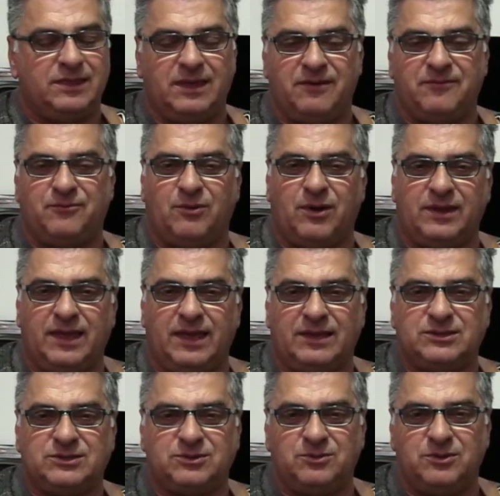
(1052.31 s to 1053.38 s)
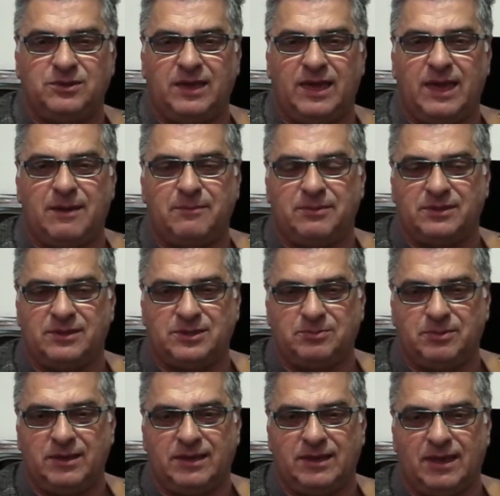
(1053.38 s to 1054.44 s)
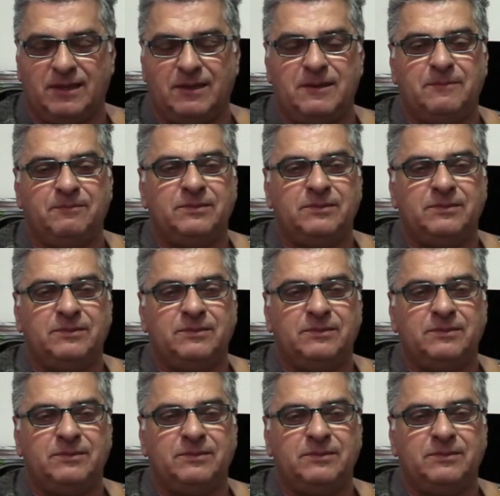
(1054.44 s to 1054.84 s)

the F-1X, through the amp and the speaker,